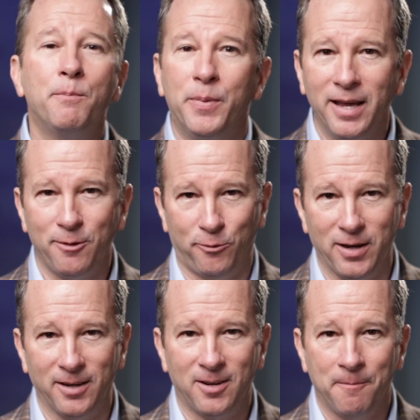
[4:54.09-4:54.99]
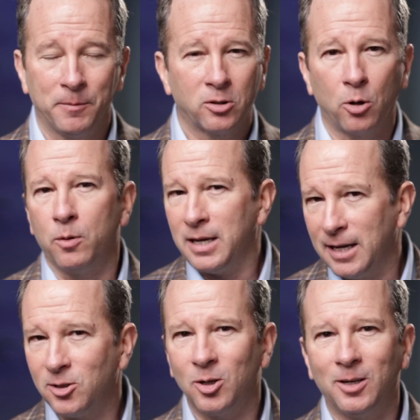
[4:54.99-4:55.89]
benefit. So
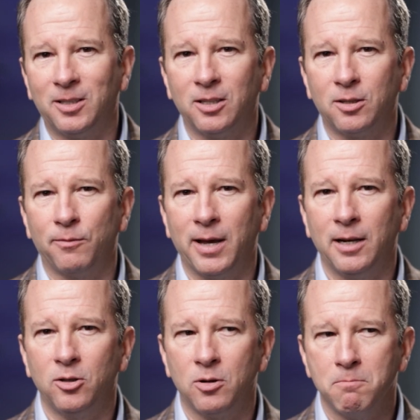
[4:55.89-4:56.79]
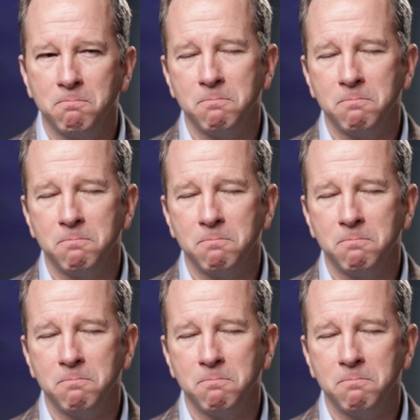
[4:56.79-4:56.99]
is it a disadvantage?